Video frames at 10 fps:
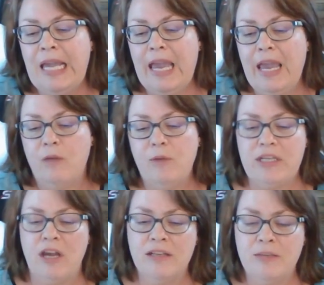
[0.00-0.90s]
And we
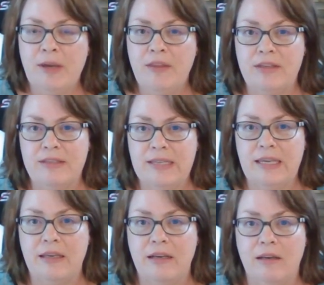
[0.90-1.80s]
talked about this
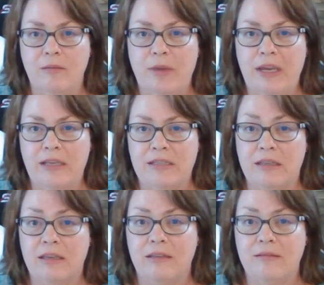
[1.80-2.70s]
in
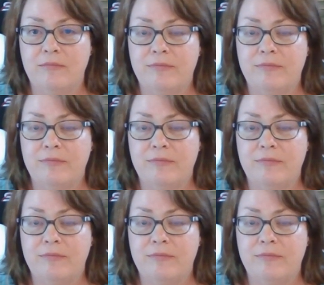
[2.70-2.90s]
the